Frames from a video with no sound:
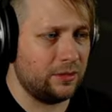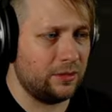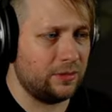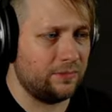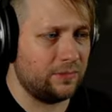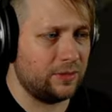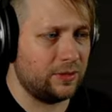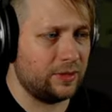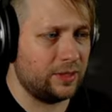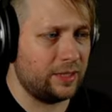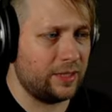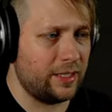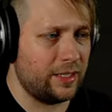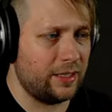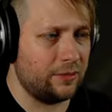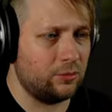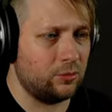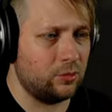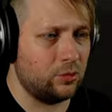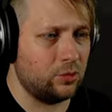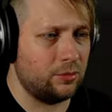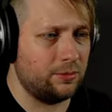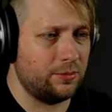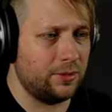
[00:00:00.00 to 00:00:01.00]
Got a
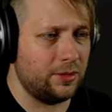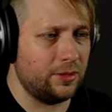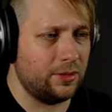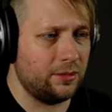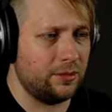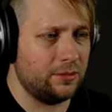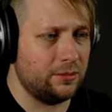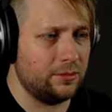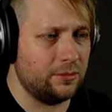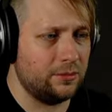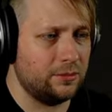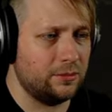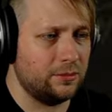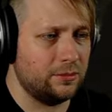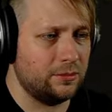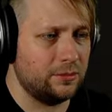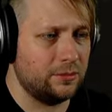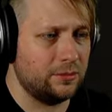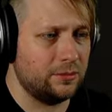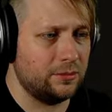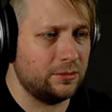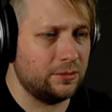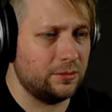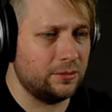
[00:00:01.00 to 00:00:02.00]
camera on me.
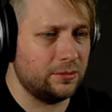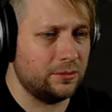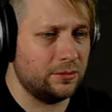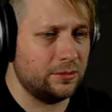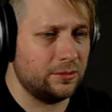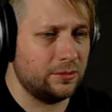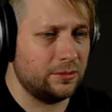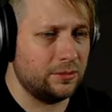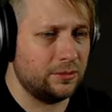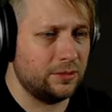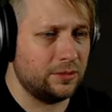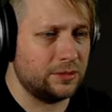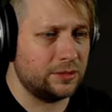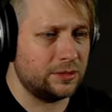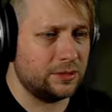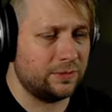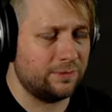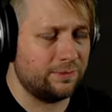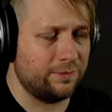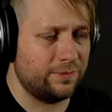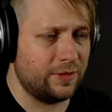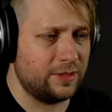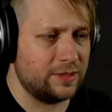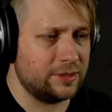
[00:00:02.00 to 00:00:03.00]
Just gotta
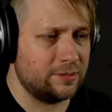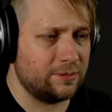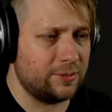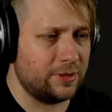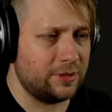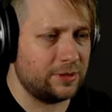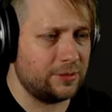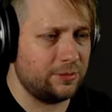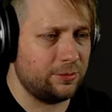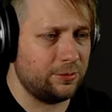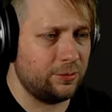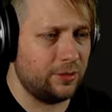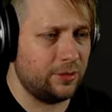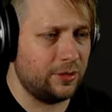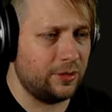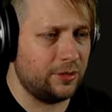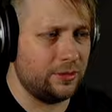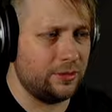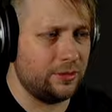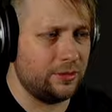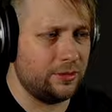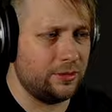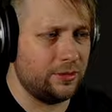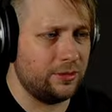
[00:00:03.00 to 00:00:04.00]
find a spot to put it.
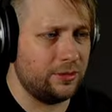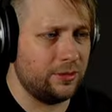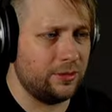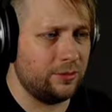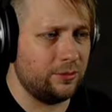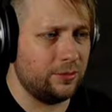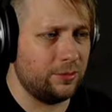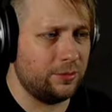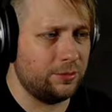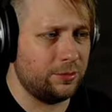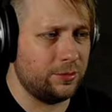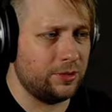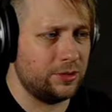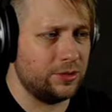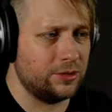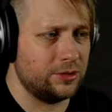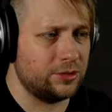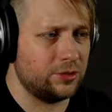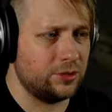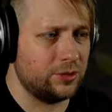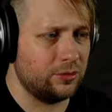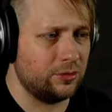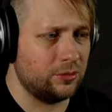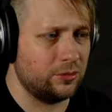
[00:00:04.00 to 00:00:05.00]
Don't want to put it in the
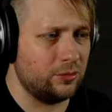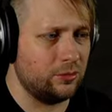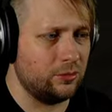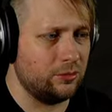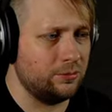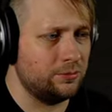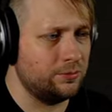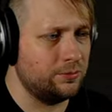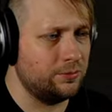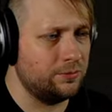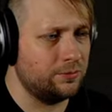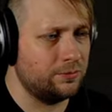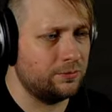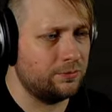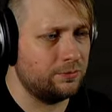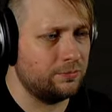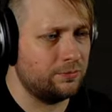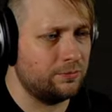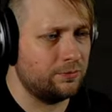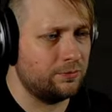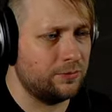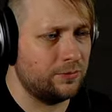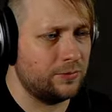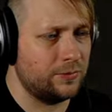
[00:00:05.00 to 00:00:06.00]
trailer home.
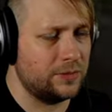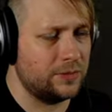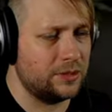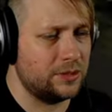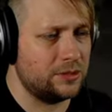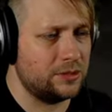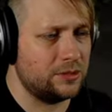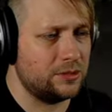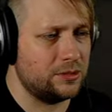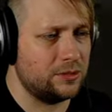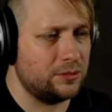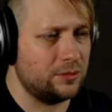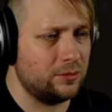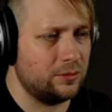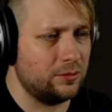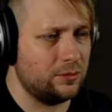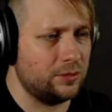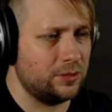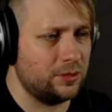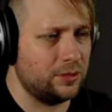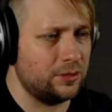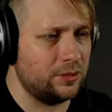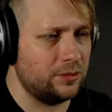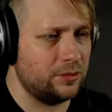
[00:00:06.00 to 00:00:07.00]
Don't
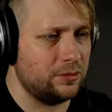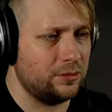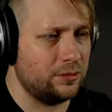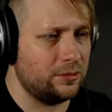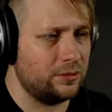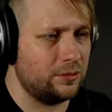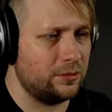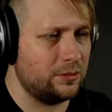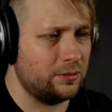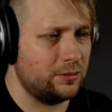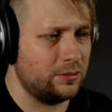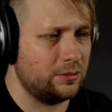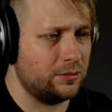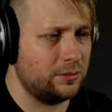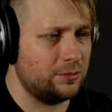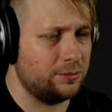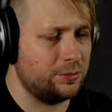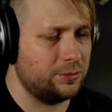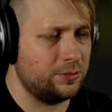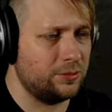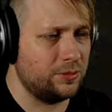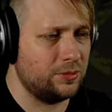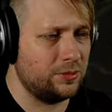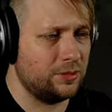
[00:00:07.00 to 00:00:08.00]
want to...
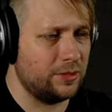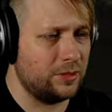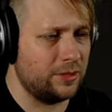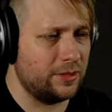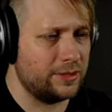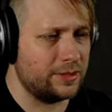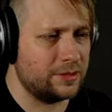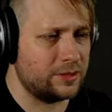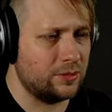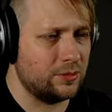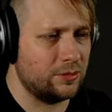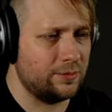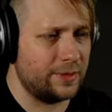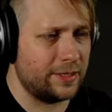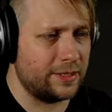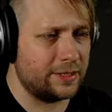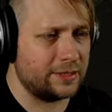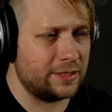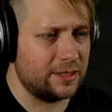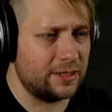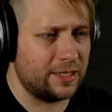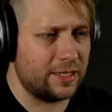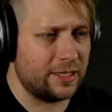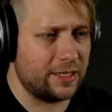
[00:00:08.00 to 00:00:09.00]
No, that's going back
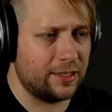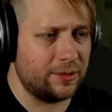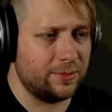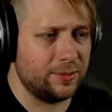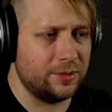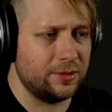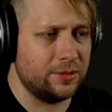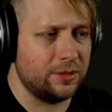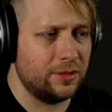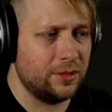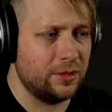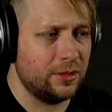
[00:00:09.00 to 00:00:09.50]
to the cabin.